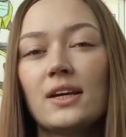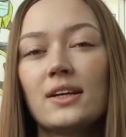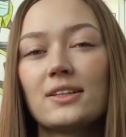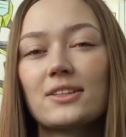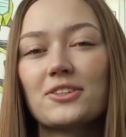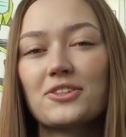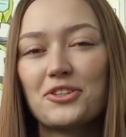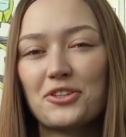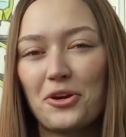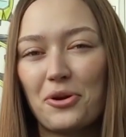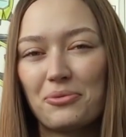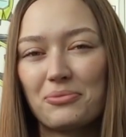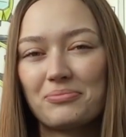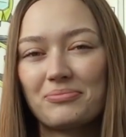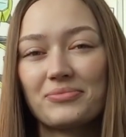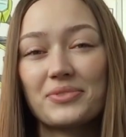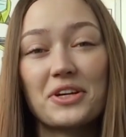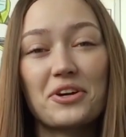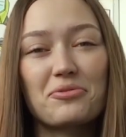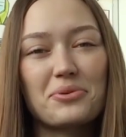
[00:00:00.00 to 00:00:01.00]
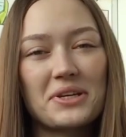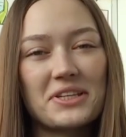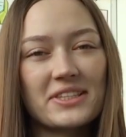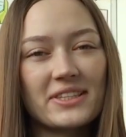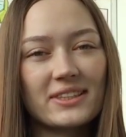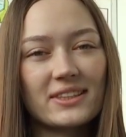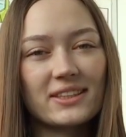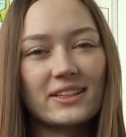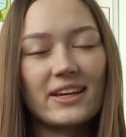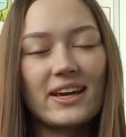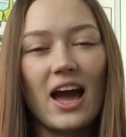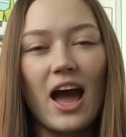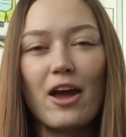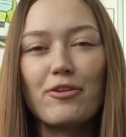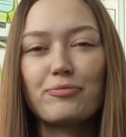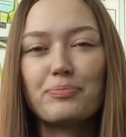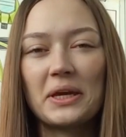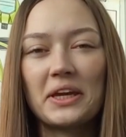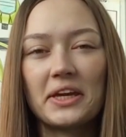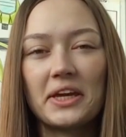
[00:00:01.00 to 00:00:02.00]
So, recently
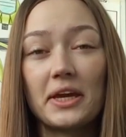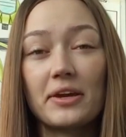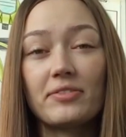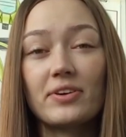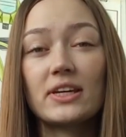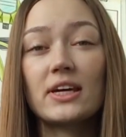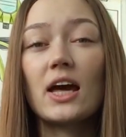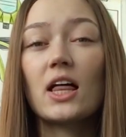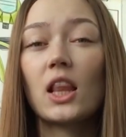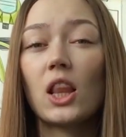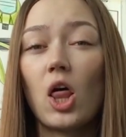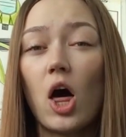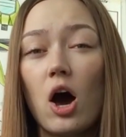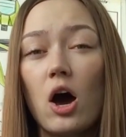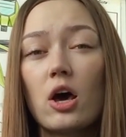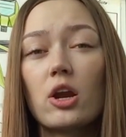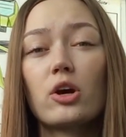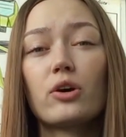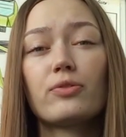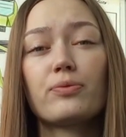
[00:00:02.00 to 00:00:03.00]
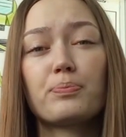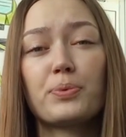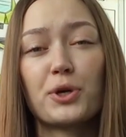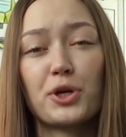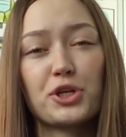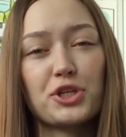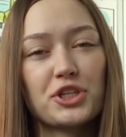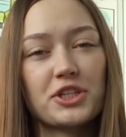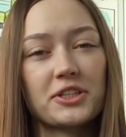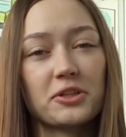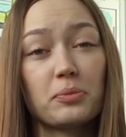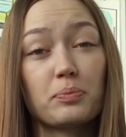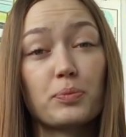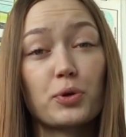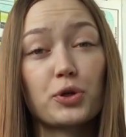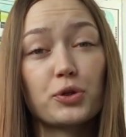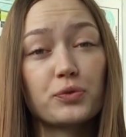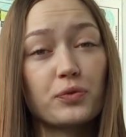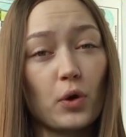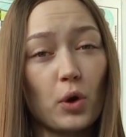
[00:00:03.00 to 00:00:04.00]
I've been giving a lot of personal
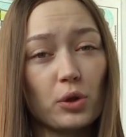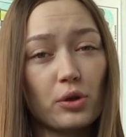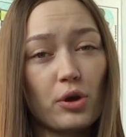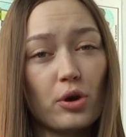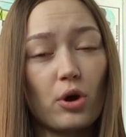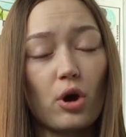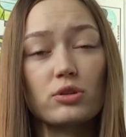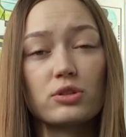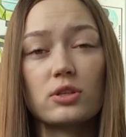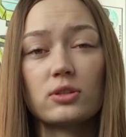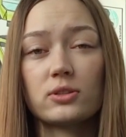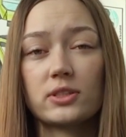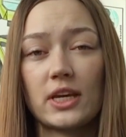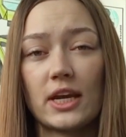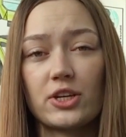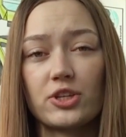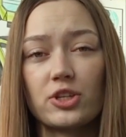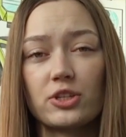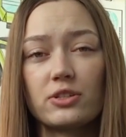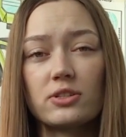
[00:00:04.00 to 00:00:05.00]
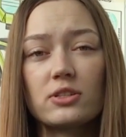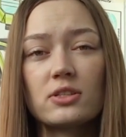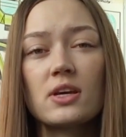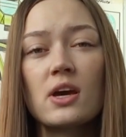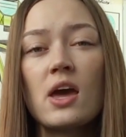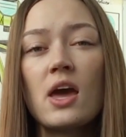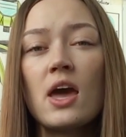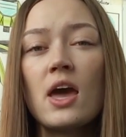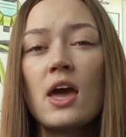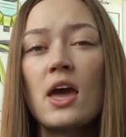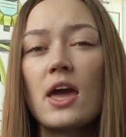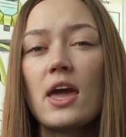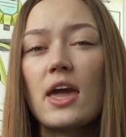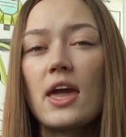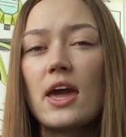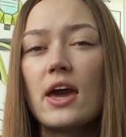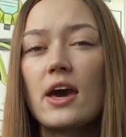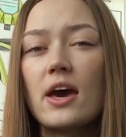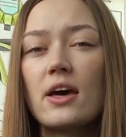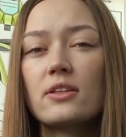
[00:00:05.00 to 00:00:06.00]
portfolio consultations,
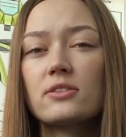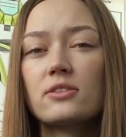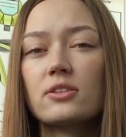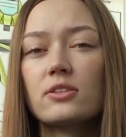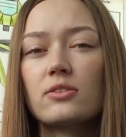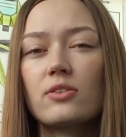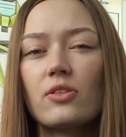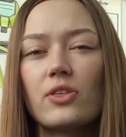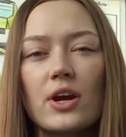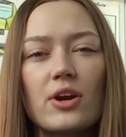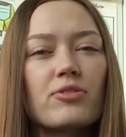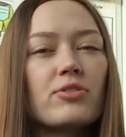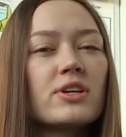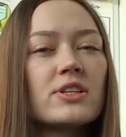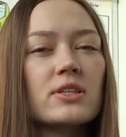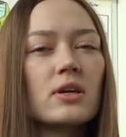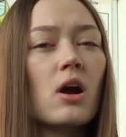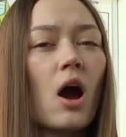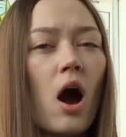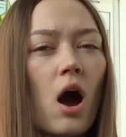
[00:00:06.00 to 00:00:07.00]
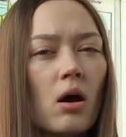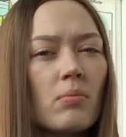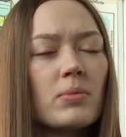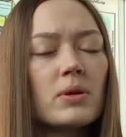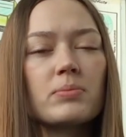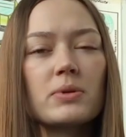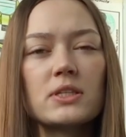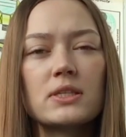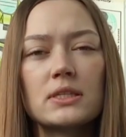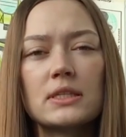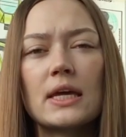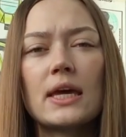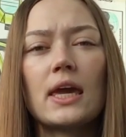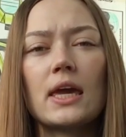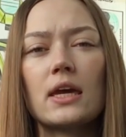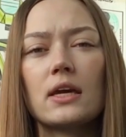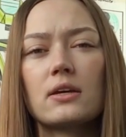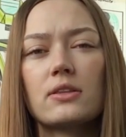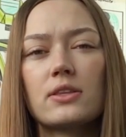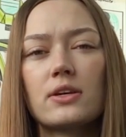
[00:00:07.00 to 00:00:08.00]
and there is a common
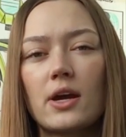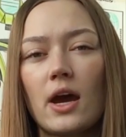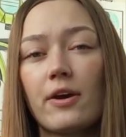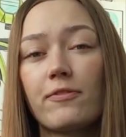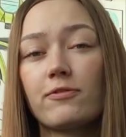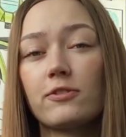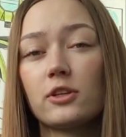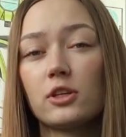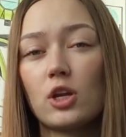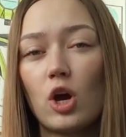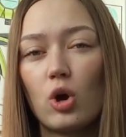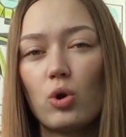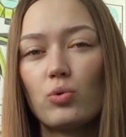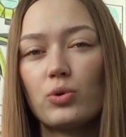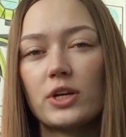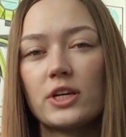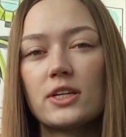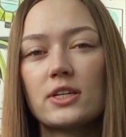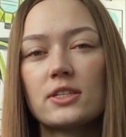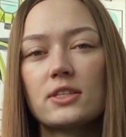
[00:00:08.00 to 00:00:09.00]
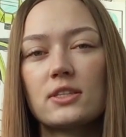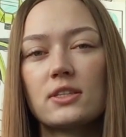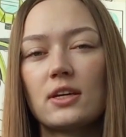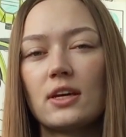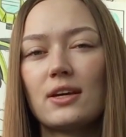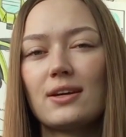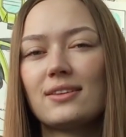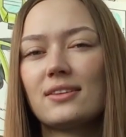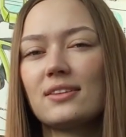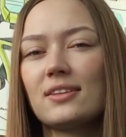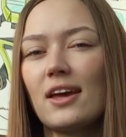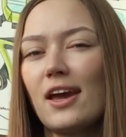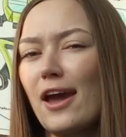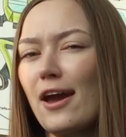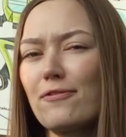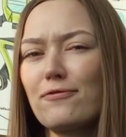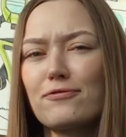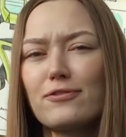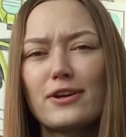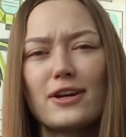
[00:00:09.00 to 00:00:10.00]
mistake that I've noticed in
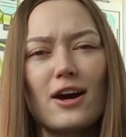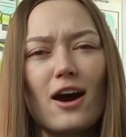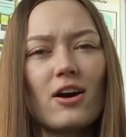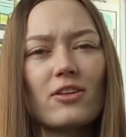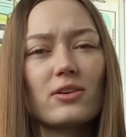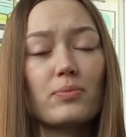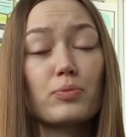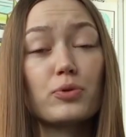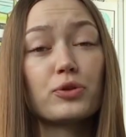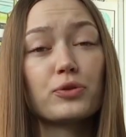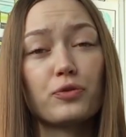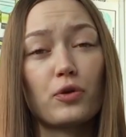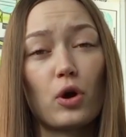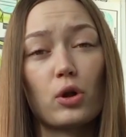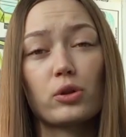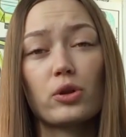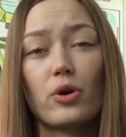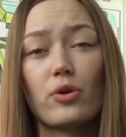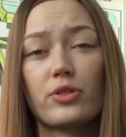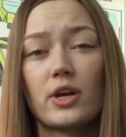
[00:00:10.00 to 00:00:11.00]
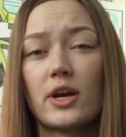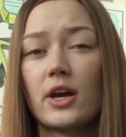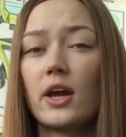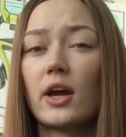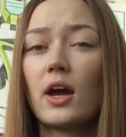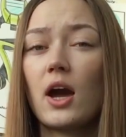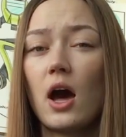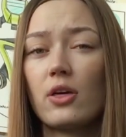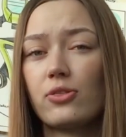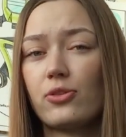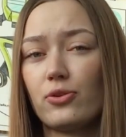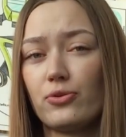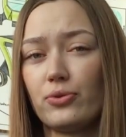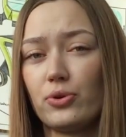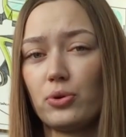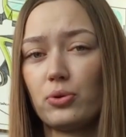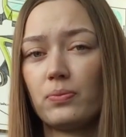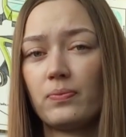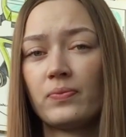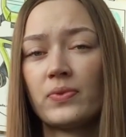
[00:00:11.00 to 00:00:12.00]
every other portfolio that I got
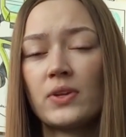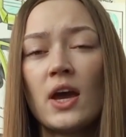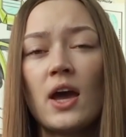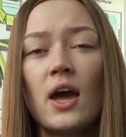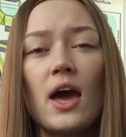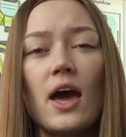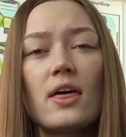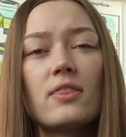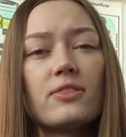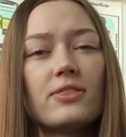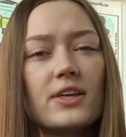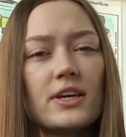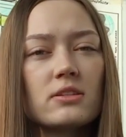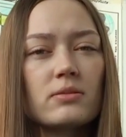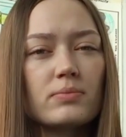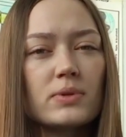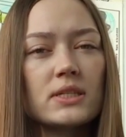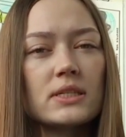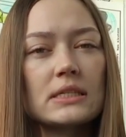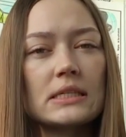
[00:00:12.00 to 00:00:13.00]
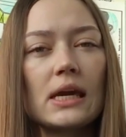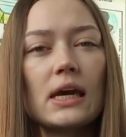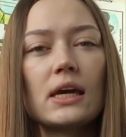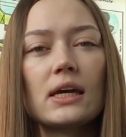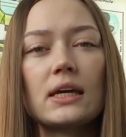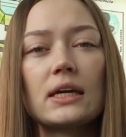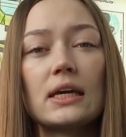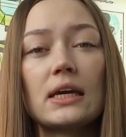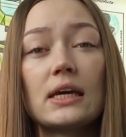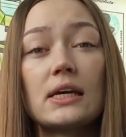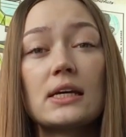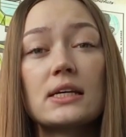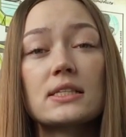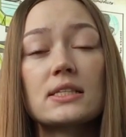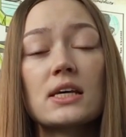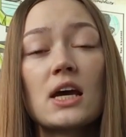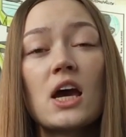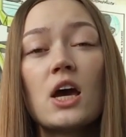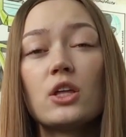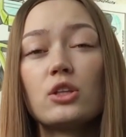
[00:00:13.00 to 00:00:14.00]
through. And this mistake
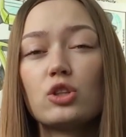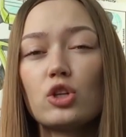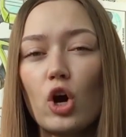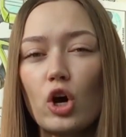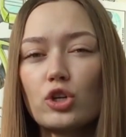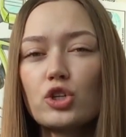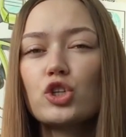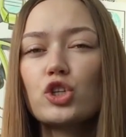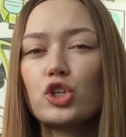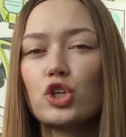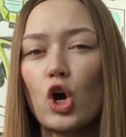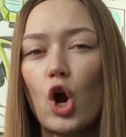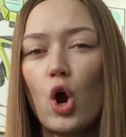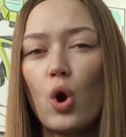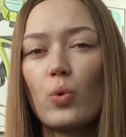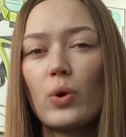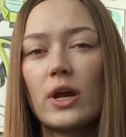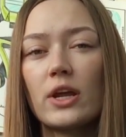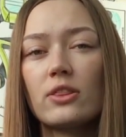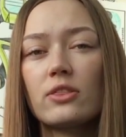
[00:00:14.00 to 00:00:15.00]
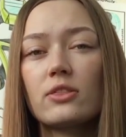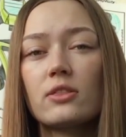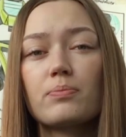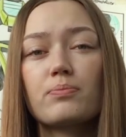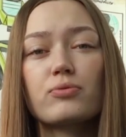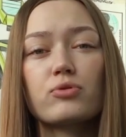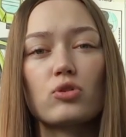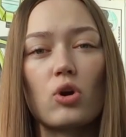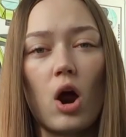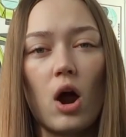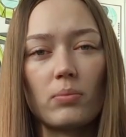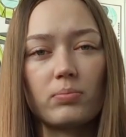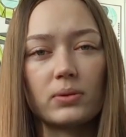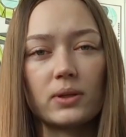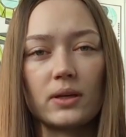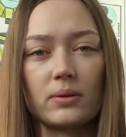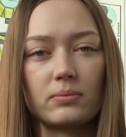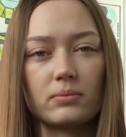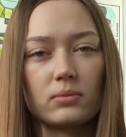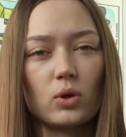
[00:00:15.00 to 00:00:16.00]
is not showing the
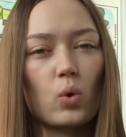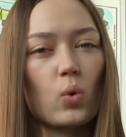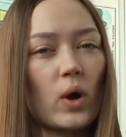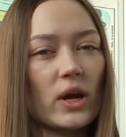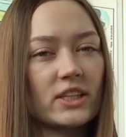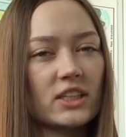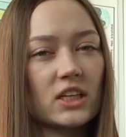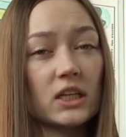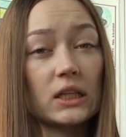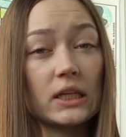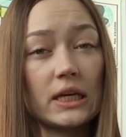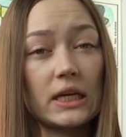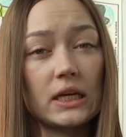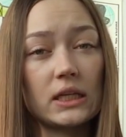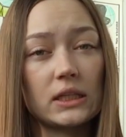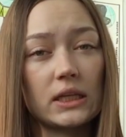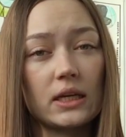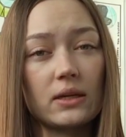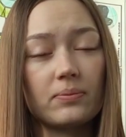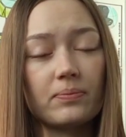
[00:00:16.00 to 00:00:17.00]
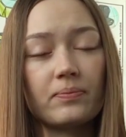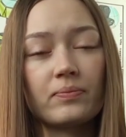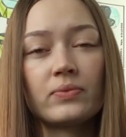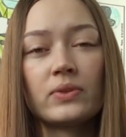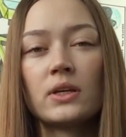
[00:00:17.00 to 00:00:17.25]
problem quite clearly.